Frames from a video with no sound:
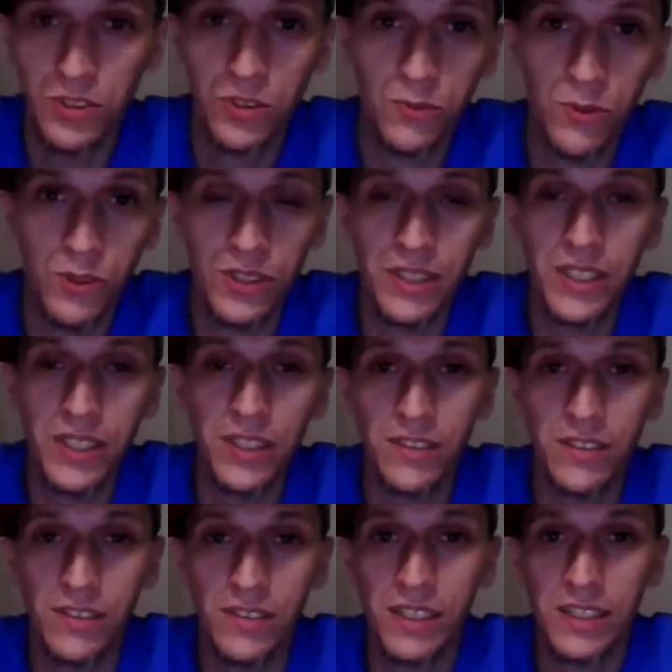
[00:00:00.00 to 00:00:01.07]

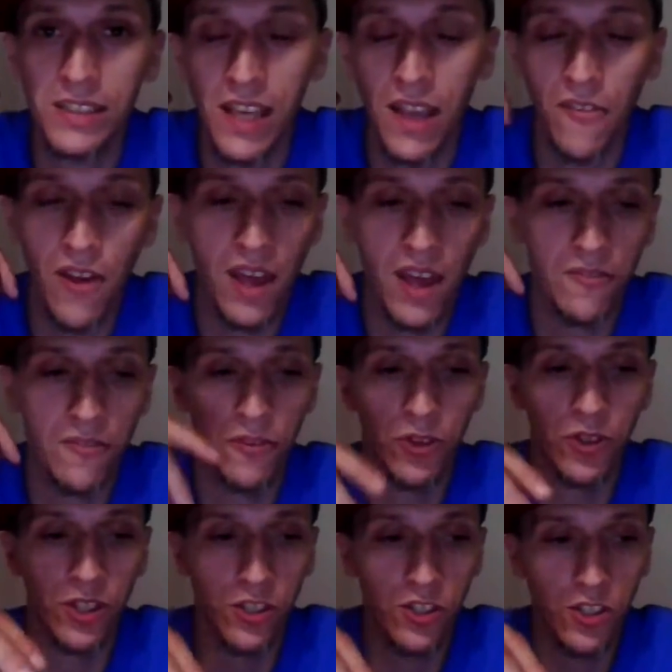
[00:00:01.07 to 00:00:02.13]
release, because I've had
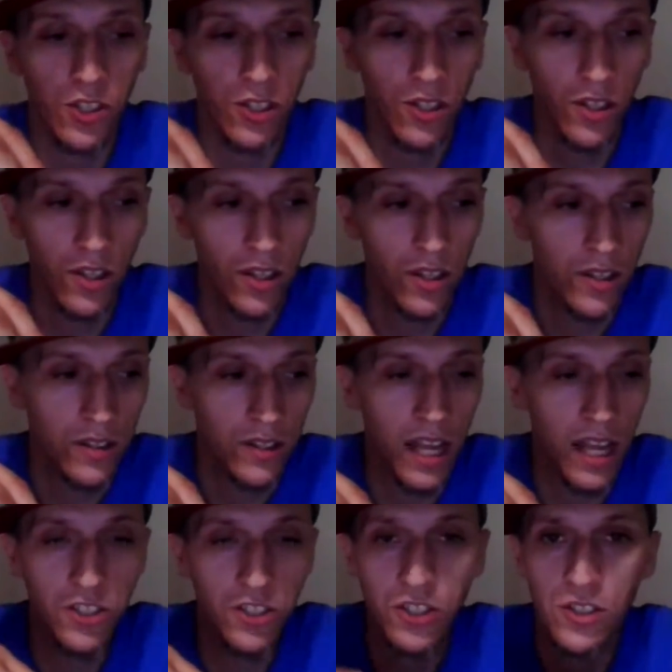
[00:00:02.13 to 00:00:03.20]
footage
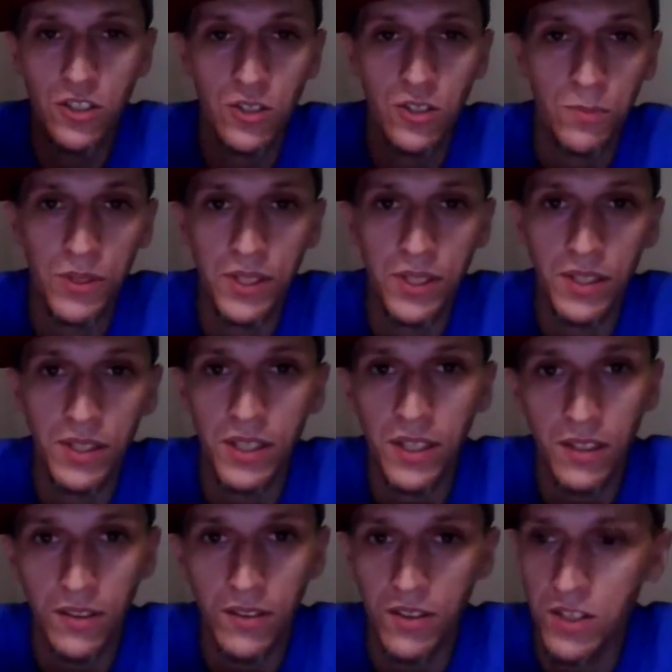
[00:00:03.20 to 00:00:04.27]
that just
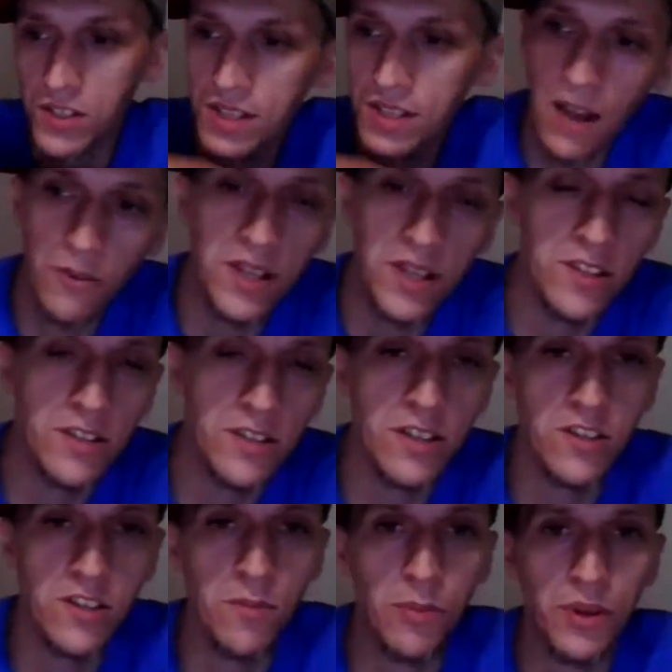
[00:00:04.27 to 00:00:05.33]
completely, the sound has
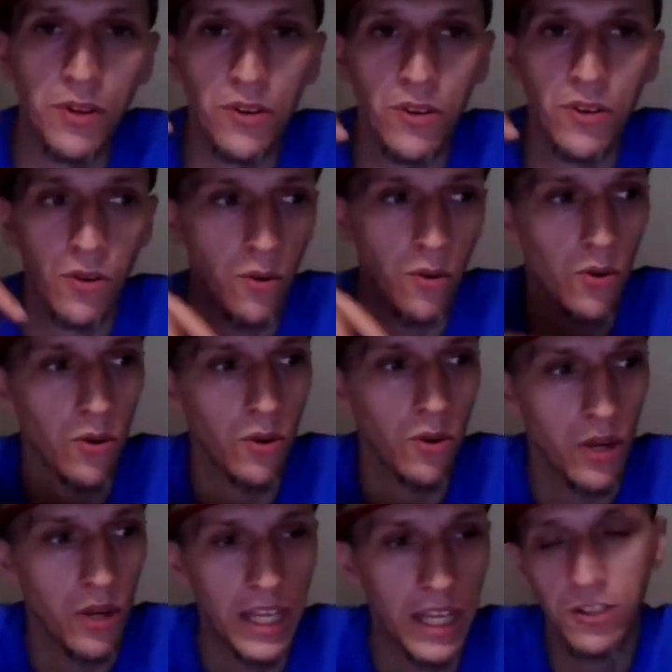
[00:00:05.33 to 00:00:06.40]
disappeared,
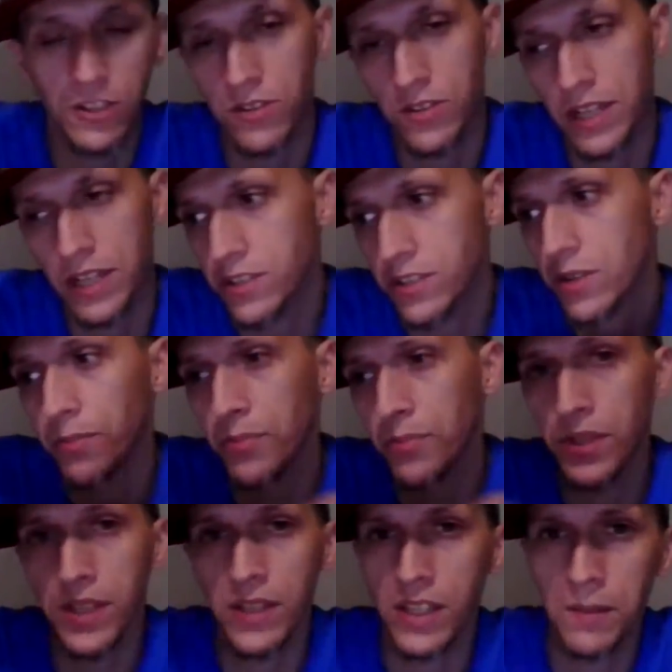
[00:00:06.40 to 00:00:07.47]
or it's
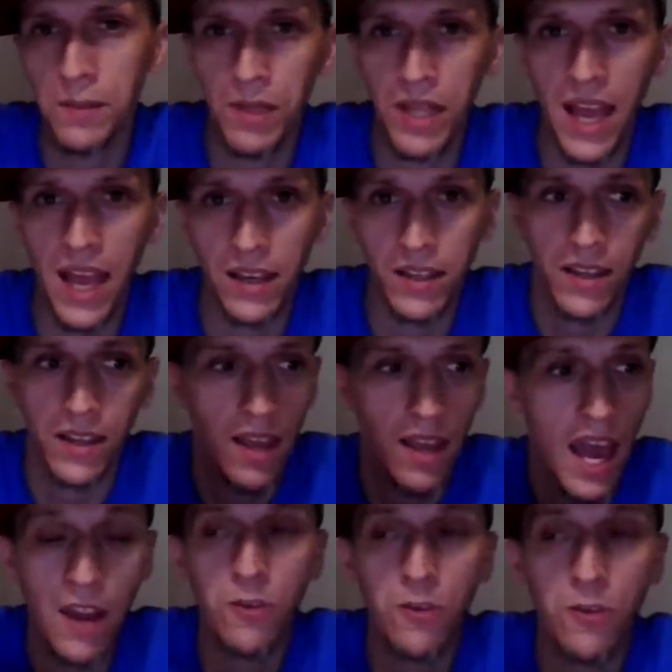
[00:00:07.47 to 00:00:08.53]
completely black.
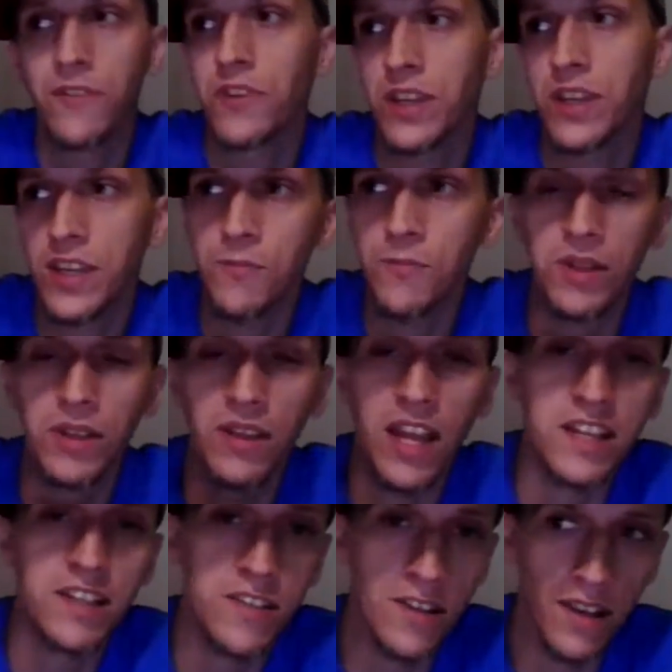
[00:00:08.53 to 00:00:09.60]
I don't even keep a
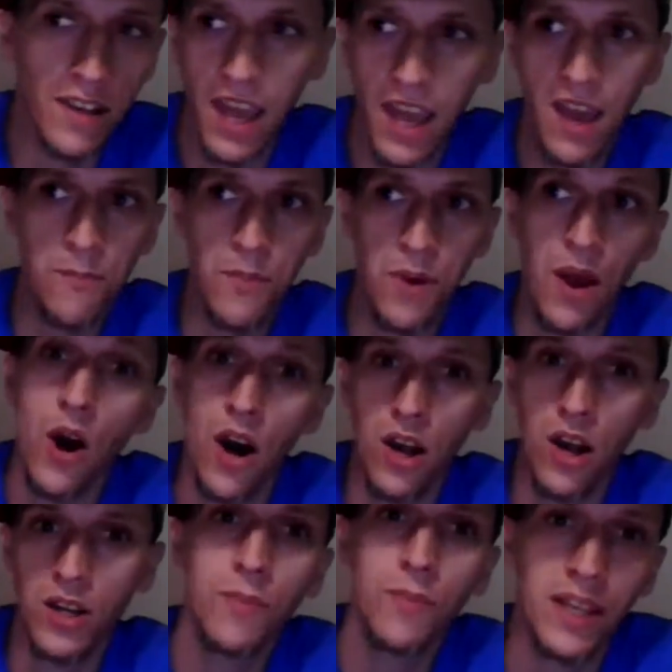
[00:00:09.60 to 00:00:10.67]
lens cap
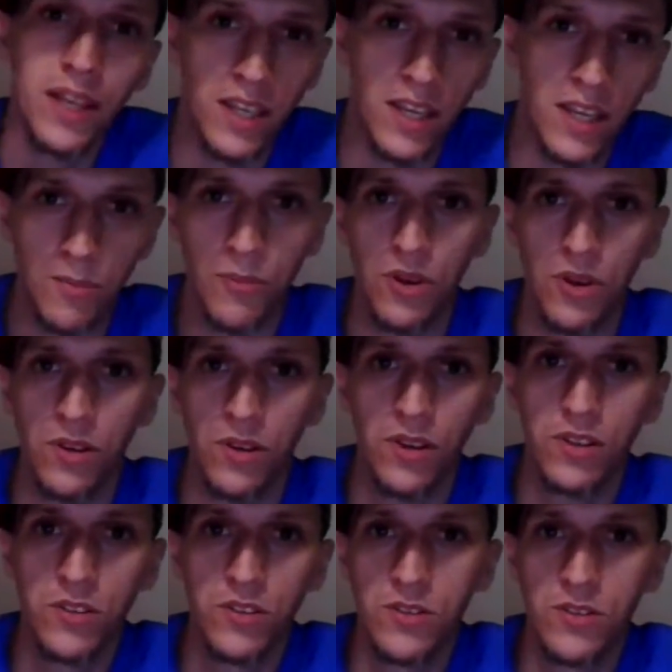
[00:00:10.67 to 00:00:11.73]
on my camera,
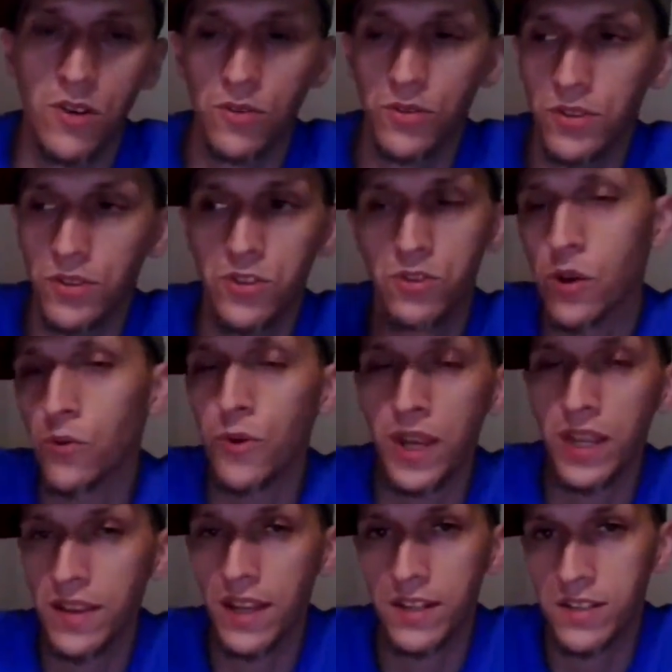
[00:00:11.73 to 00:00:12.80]
so there's no
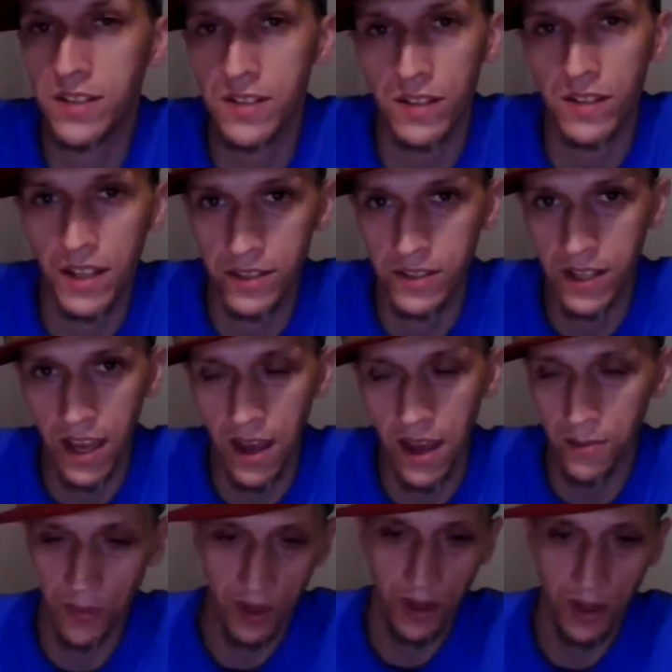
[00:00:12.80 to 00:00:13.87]
way that it's a lens
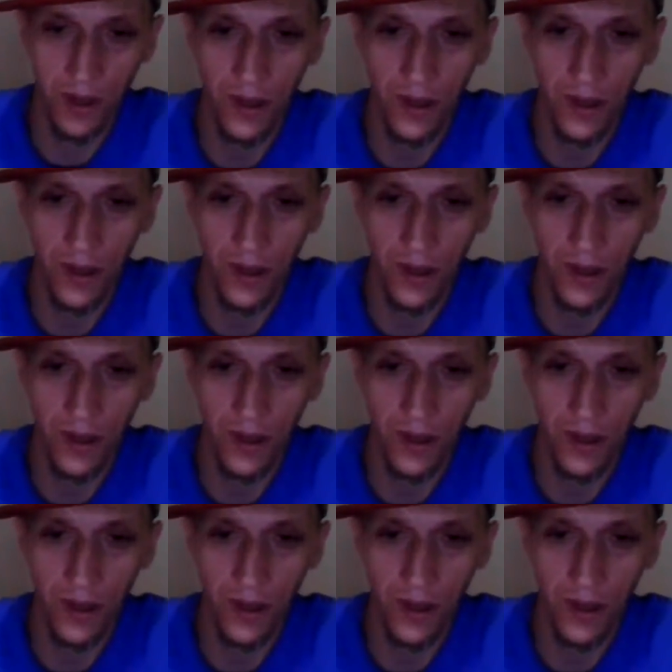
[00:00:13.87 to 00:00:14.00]
cap.